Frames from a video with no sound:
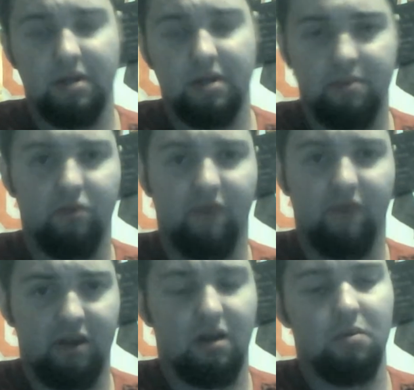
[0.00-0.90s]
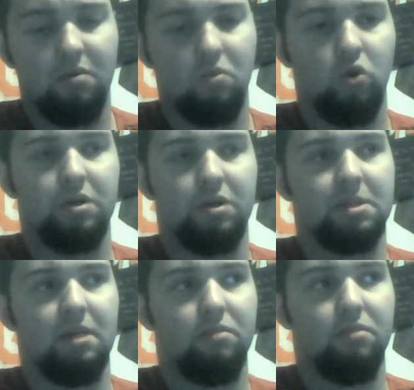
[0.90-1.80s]
I did provide a couple more
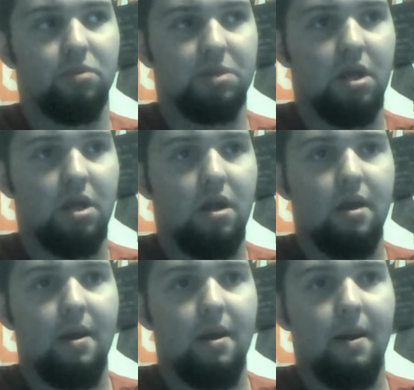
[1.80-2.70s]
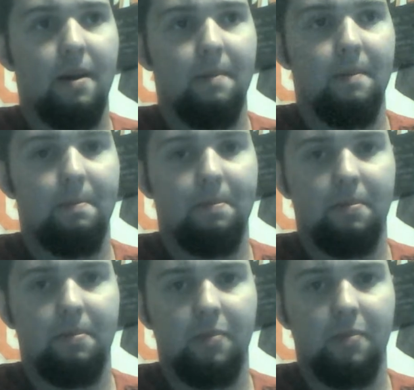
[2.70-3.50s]
examples. Um,